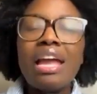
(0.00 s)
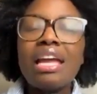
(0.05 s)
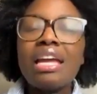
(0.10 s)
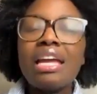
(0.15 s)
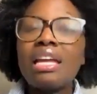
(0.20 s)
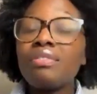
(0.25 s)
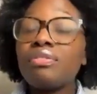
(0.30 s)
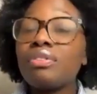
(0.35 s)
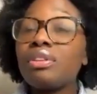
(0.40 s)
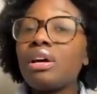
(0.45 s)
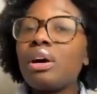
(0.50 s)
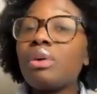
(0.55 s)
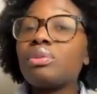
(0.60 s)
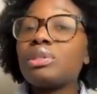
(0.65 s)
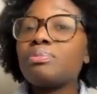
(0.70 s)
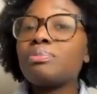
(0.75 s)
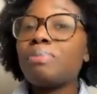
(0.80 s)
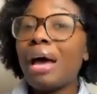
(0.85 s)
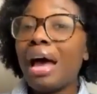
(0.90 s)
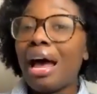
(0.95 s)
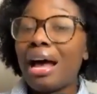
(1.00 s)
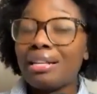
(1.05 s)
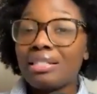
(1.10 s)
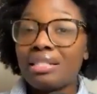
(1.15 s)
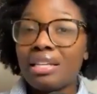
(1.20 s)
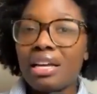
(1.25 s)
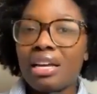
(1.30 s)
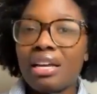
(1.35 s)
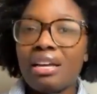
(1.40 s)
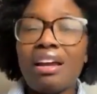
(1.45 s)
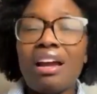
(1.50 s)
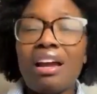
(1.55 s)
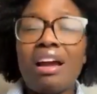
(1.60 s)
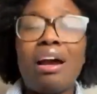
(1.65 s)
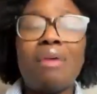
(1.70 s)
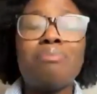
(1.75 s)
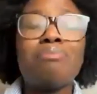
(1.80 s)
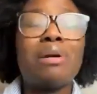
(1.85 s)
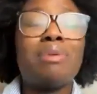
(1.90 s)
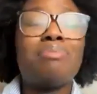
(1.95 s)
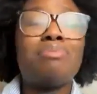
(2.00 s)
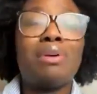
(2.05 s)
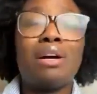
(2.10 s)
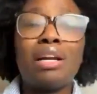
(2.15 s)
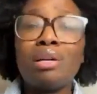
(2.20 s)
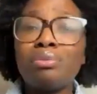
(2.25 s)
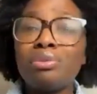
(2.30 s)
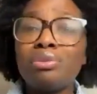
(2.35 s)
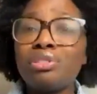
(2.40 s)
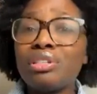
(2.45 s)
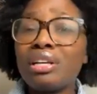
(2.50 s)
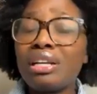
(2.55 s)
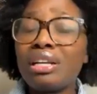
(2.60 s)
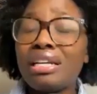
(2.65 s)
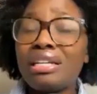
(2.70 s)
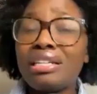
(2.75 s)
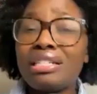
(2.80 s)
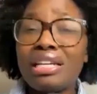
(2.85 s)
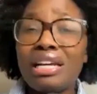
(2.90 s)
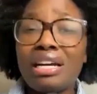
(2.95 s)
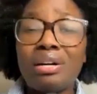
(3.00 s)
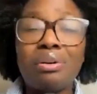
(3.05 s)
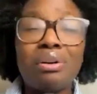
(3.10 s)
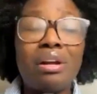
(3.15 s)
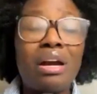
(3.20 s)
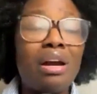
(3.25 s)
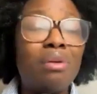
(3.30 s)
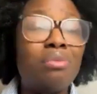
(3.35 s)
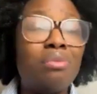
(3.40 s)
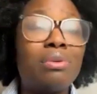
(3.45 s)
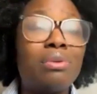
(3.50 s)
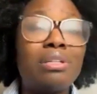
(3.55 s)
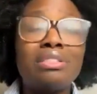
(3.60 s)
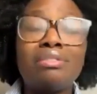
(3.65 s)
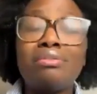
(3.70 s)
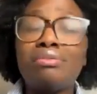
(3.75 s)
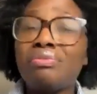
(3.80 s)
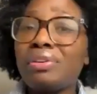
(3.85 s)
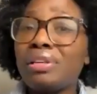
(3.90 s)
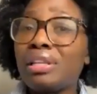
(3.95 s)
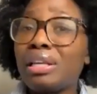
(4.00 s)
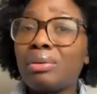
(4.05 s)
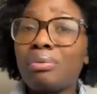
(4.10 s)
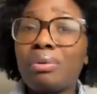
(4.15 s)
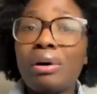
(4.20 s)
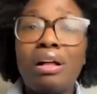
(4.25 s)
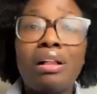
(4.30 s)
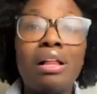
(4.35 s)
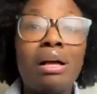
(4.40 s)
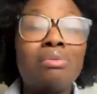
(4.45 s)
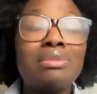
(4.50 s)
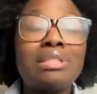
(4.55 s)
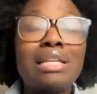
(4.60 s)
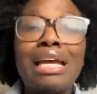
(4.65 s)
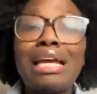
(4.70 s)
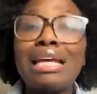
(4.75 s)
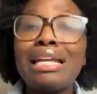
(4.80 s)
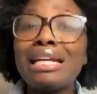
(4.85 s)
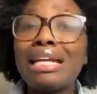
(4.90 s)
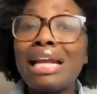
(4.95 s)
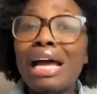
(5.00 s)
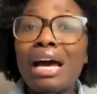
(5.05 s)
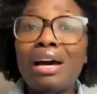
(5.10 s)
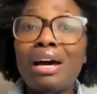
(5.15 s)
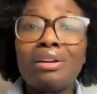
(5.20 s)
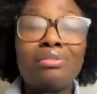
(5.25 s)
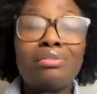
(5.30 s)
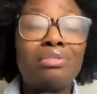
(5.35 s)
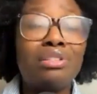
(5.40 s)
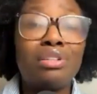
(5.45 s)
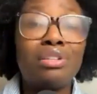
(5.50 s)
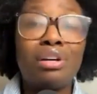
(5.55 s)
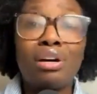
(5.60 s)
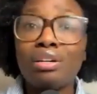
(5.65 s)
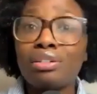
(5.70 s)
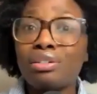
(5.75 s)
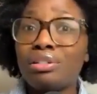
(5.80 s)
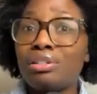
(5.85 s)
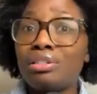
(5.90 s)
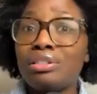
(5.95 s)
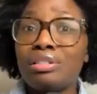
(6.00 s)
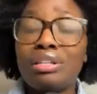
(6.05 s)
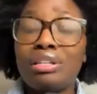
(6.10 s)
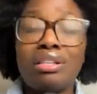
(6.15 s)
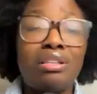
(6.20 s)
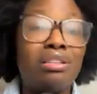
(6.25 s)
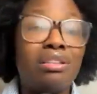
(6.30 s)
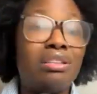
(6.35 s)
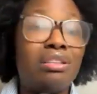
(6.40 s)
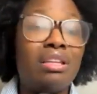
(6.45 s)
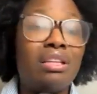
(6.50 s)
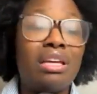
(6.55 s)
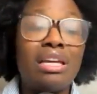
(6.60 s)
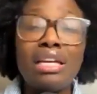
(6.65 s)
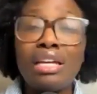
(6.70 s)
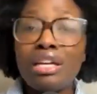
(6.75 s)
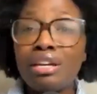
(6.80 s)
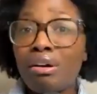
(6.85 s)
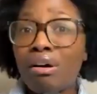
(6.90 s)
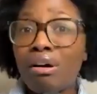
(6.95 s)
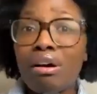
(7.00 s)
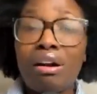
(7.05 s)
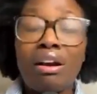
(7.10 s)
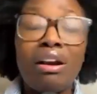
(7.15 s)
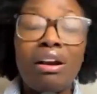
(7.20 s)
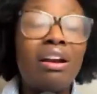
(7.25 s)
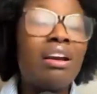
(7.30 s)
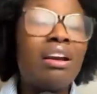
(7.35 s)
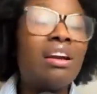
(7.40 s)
Even though I was passing, my body was shutting down. I wasn't feeling well. I was in and out of the doctors, the E R,